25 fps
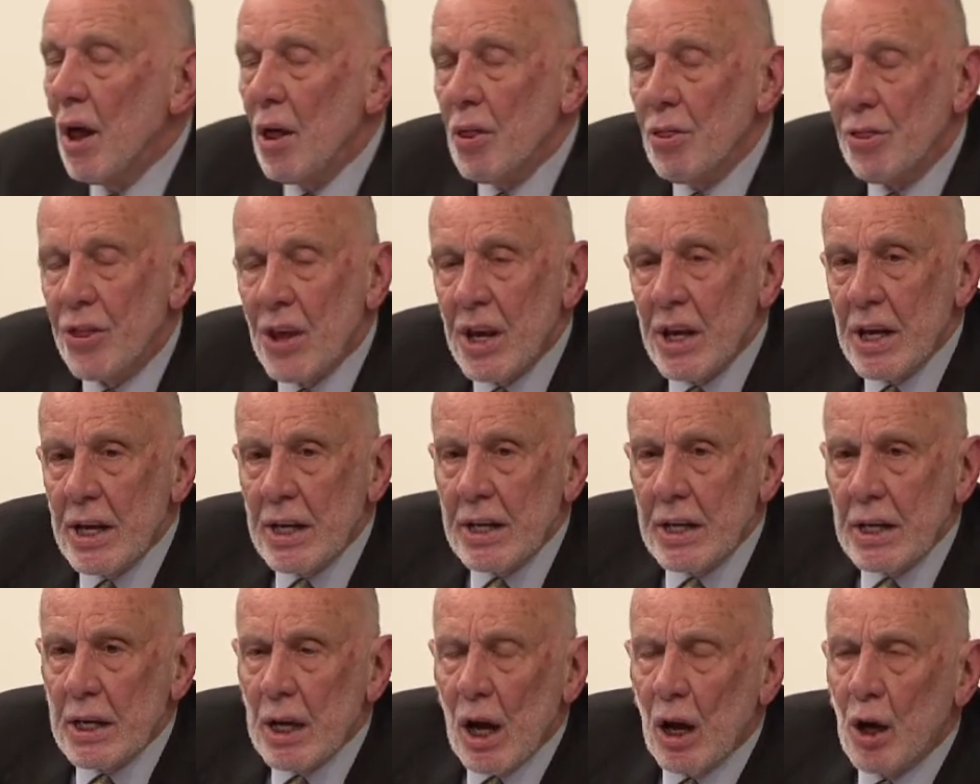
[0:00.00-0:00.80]

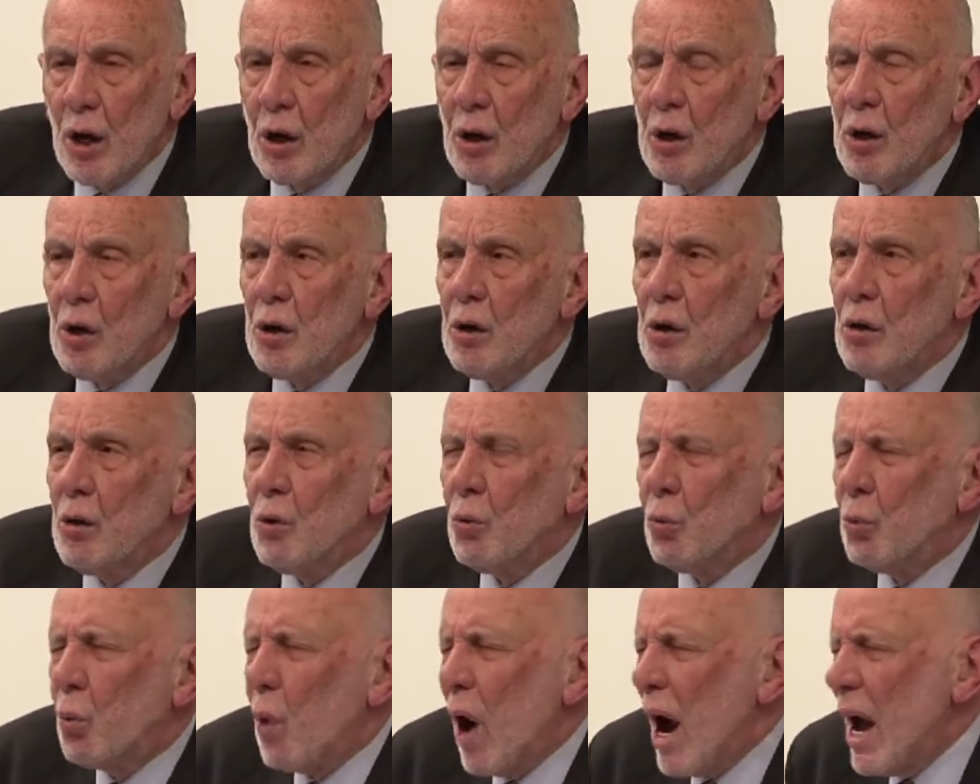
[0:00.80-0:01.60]
The
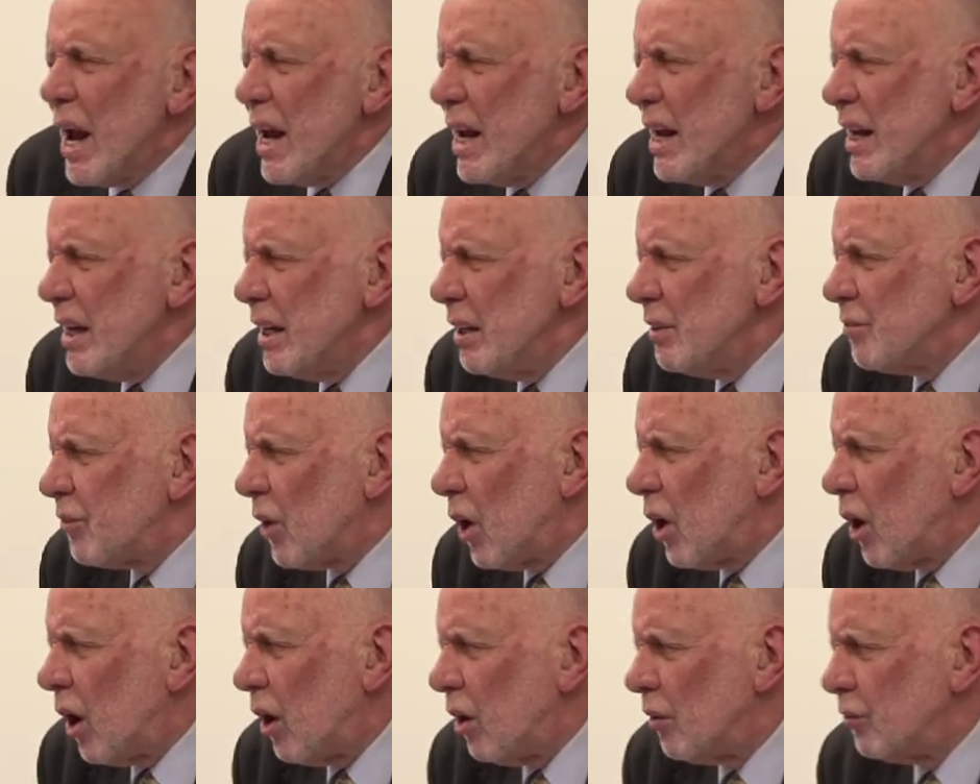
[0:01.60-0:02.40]
wave
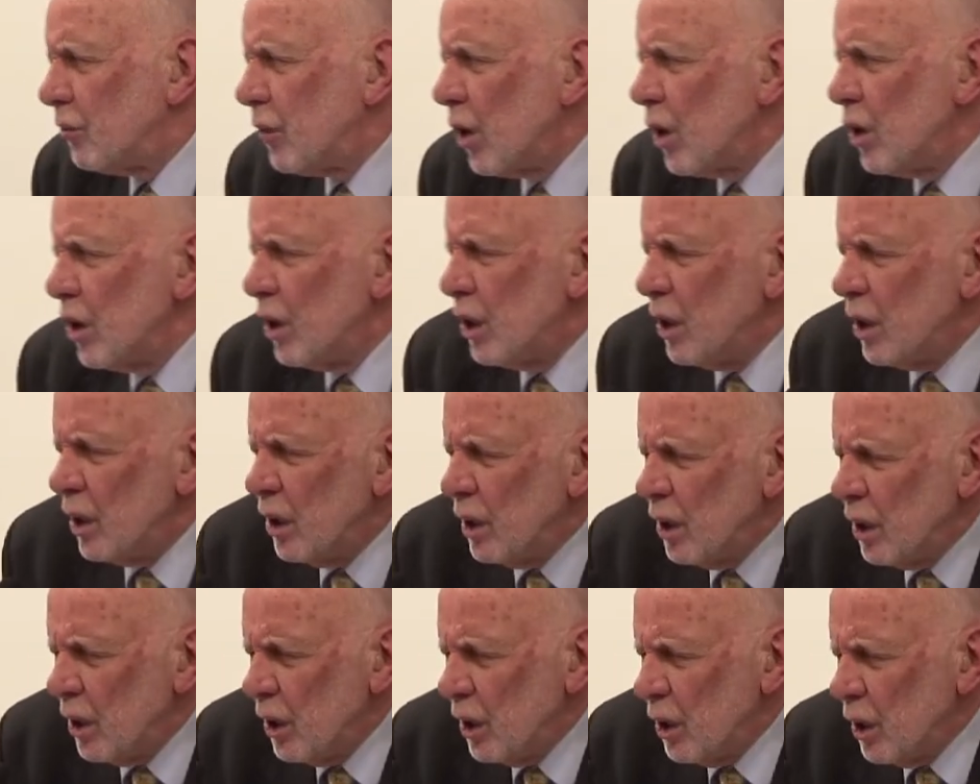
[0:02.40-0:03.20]
of
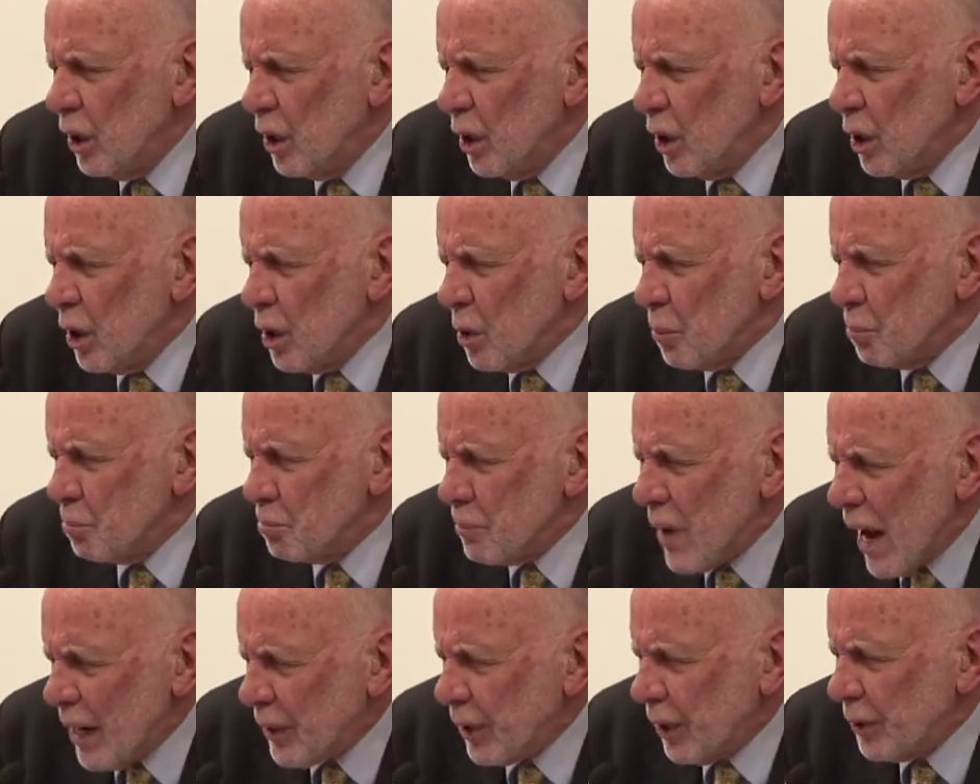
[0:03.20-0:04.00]

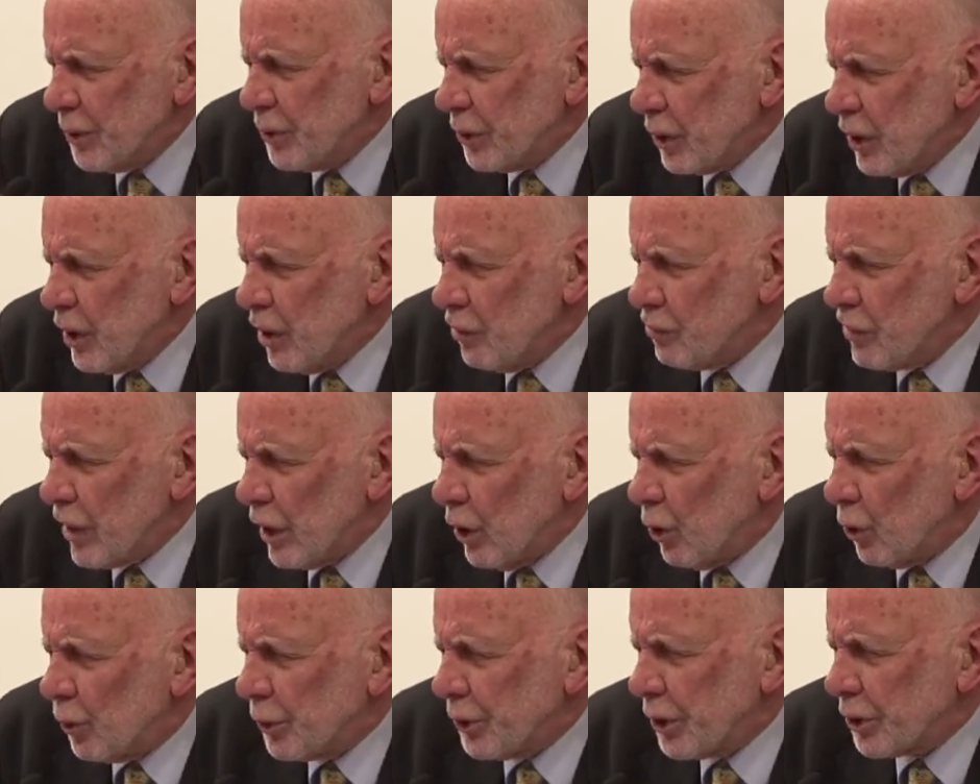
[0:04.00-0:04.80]

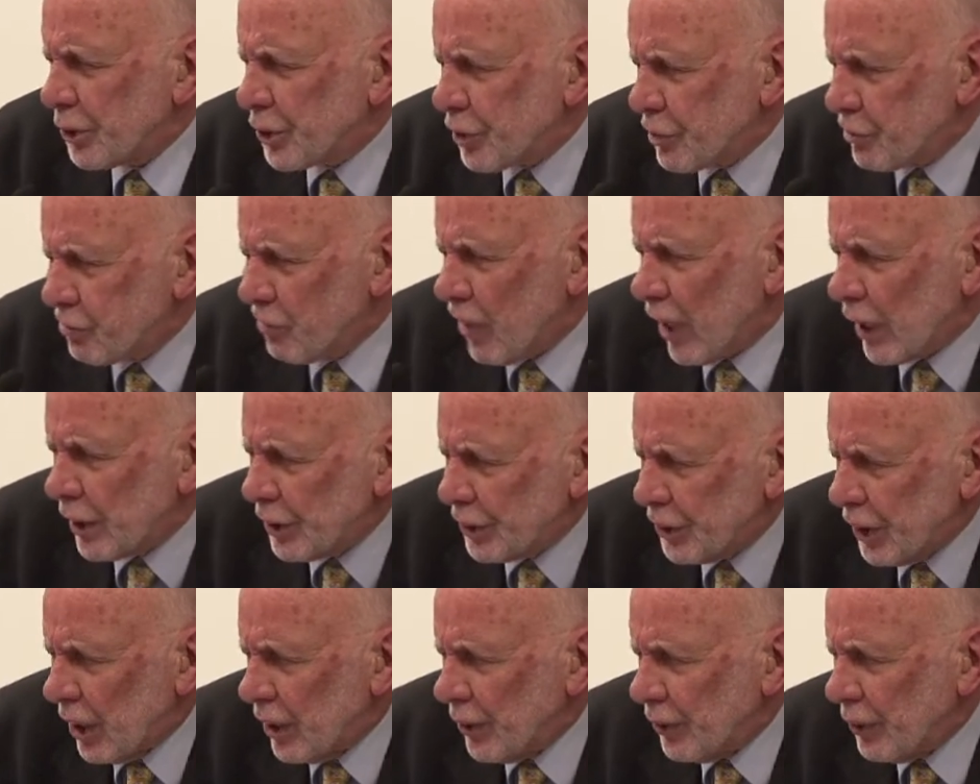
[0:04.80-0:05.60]
managerial
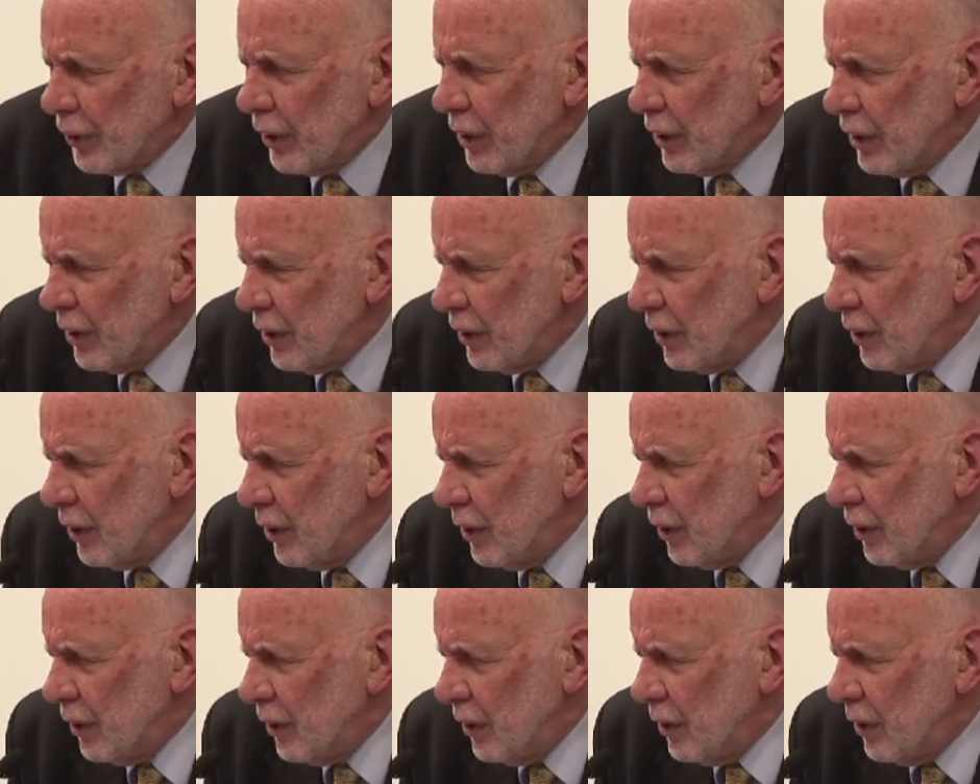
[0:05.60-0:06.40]
destruction
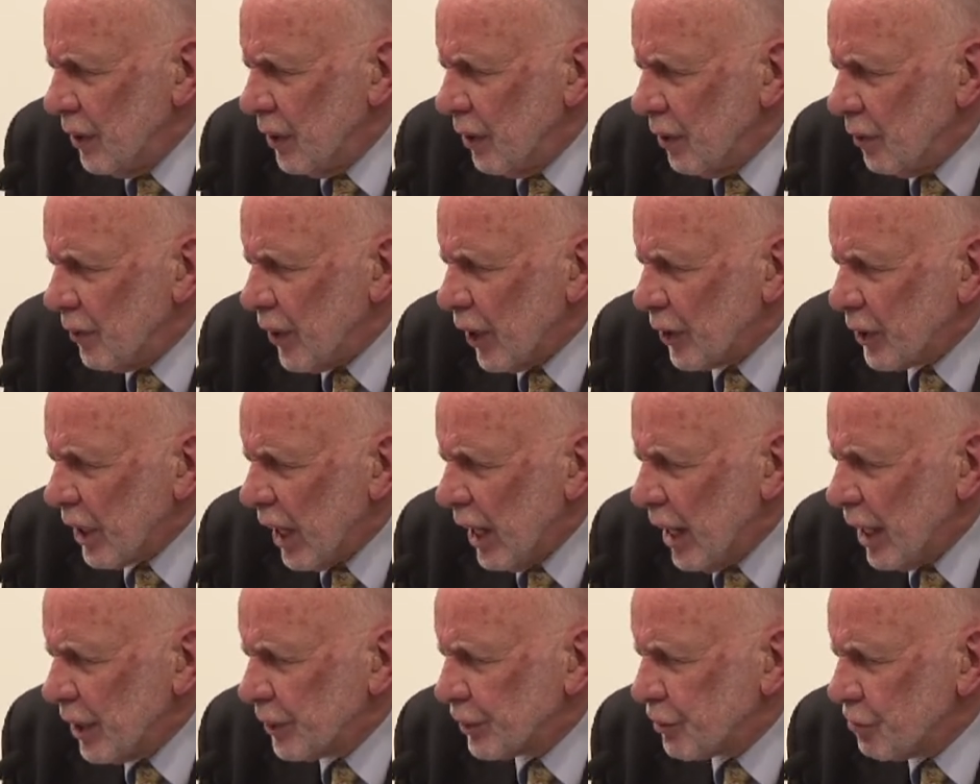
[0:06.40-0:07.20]
that
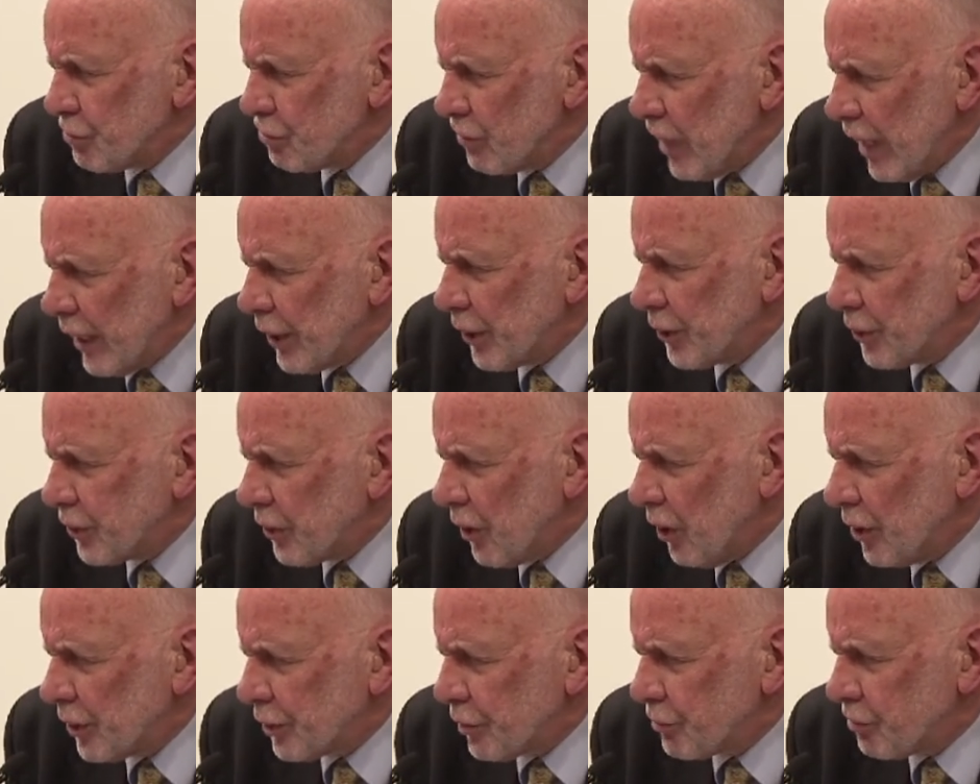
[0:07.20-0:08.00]
has wrecked
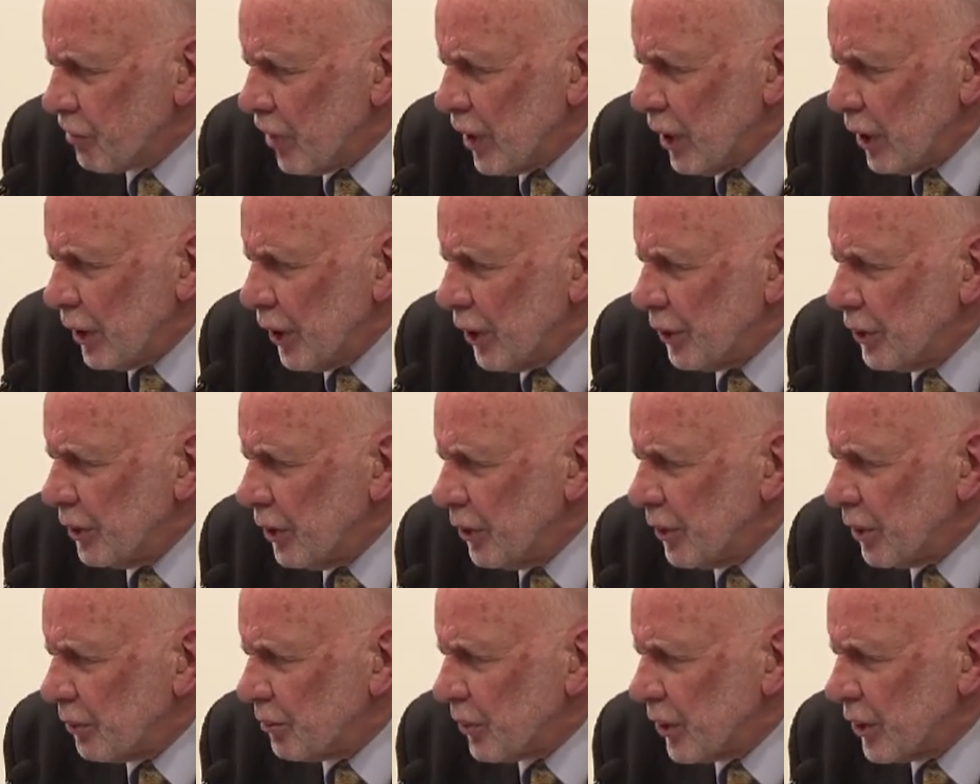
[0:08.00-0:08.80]
Australian
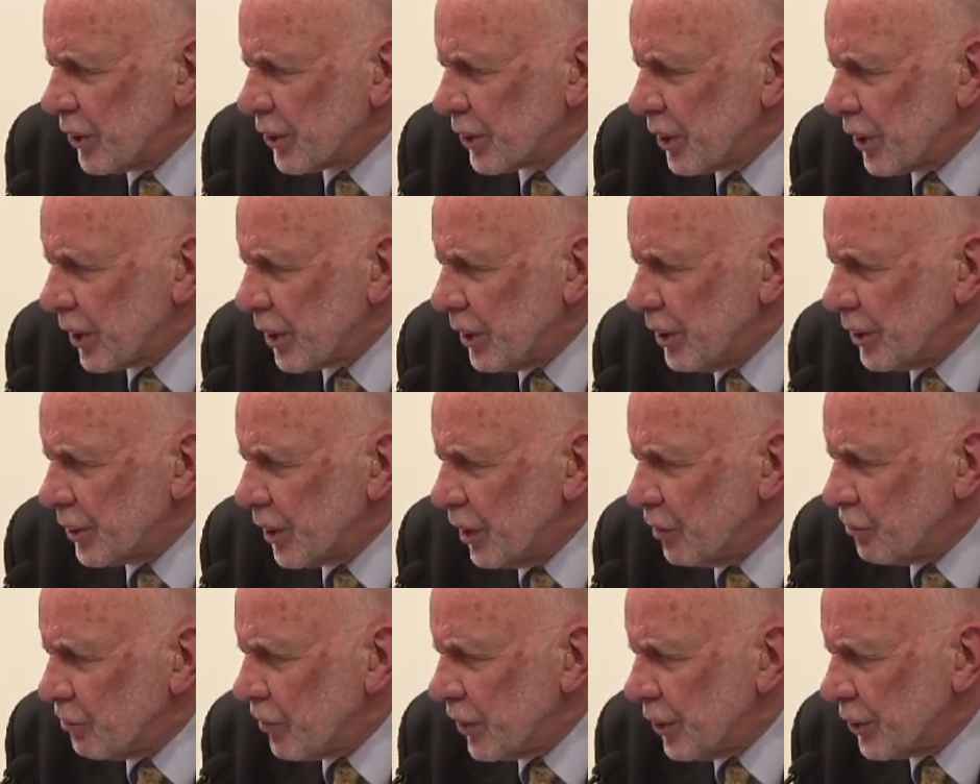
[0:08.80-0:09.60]
universities
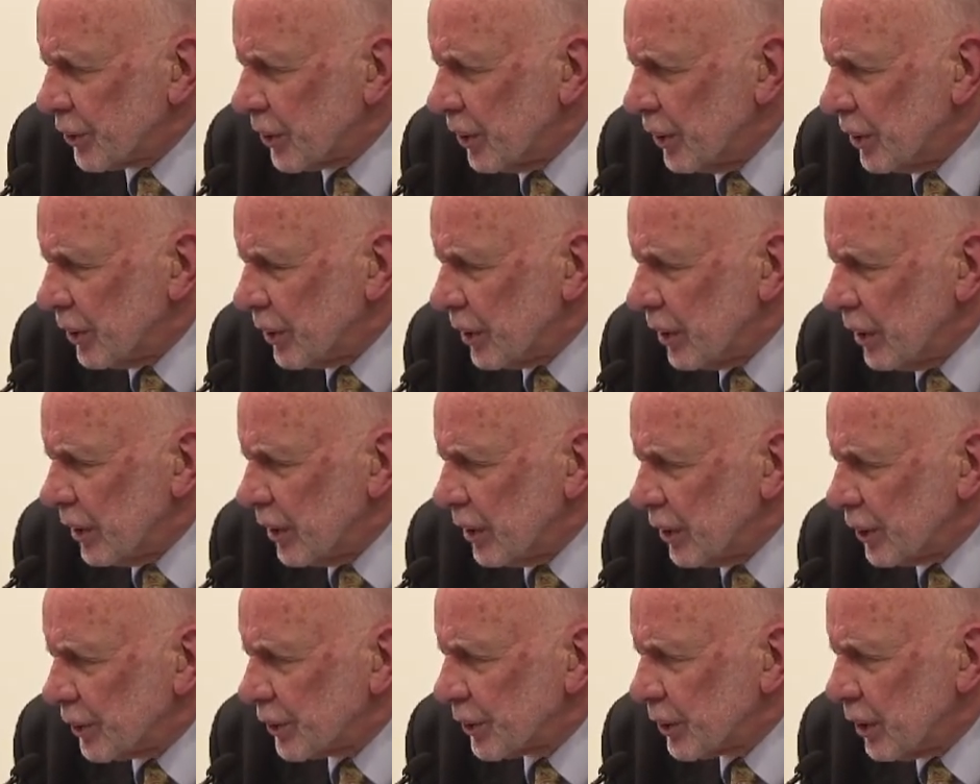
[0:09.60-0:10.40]
in recent
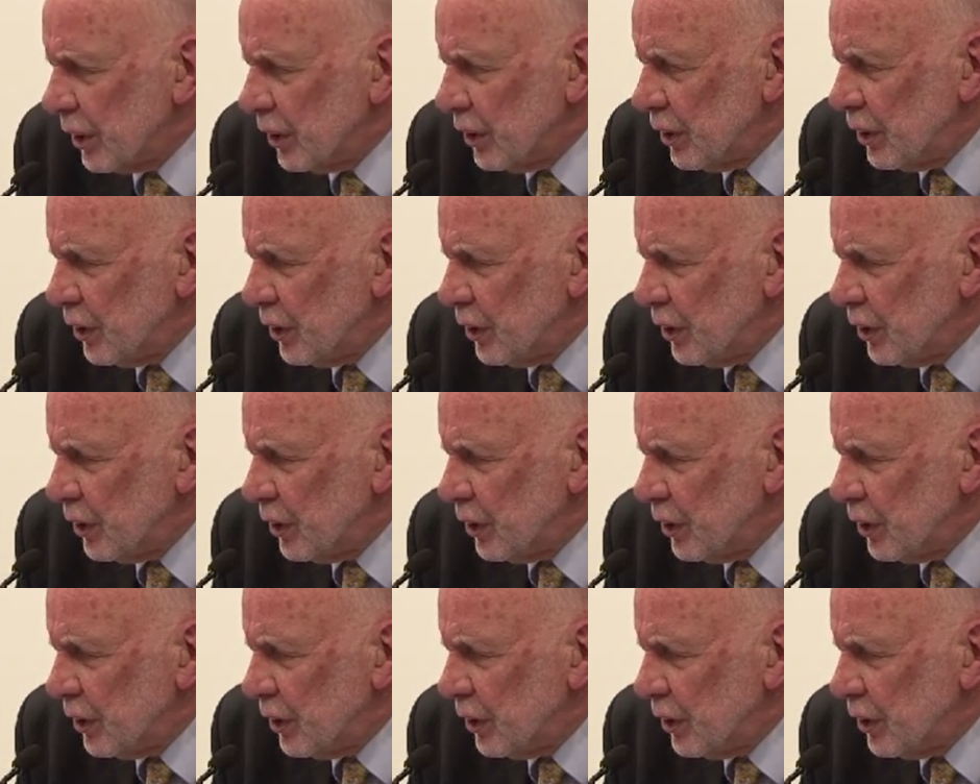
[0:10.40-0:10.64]
years